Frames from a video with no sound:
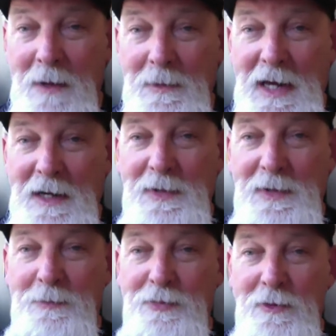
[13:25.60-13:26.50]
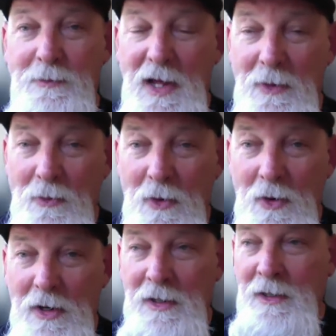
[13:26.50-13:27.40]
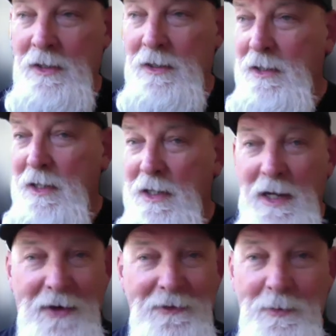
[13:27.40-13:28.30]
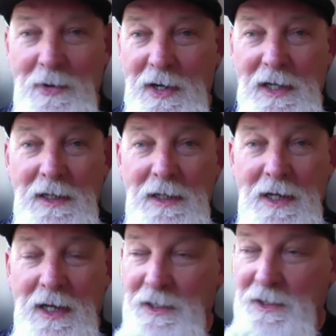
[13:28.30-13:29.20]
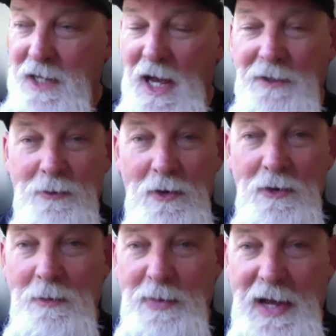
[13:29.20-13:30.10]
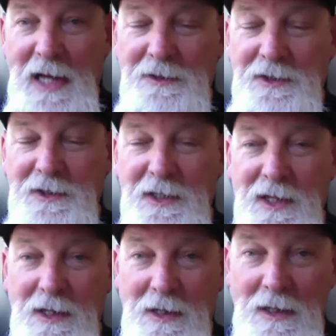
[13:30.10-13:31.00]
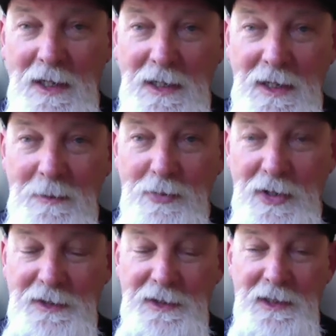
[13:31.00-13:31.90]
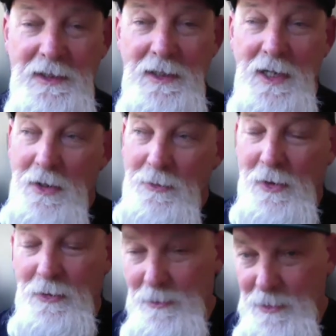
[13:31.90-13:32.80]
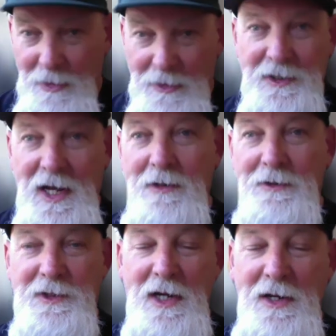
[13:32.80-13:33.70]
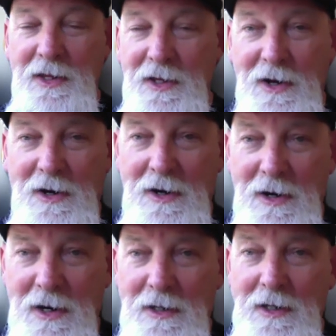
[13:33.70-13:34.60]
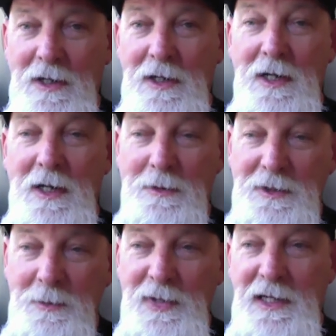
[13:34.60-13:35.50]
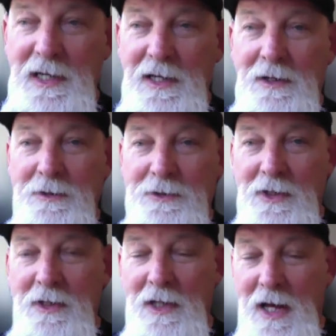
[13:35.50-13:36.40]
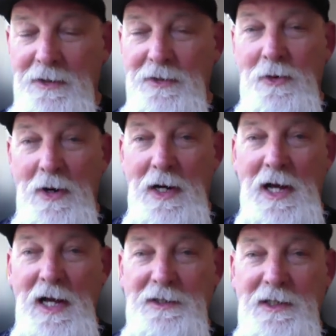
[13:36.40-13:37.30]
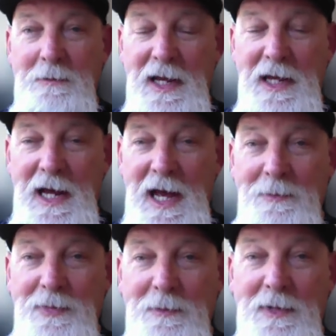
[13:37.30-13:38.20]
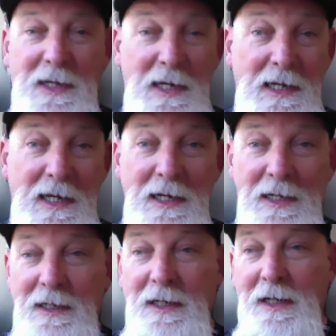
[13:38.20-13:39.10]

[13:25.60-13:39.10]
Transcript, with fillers: I mean, it had to be approved by the warden, everybody. And these guys wore their patches into the prison, rode their motorcycles onto the yard. It was a big deal. It took a lot to organize it and make it happen, but they did it.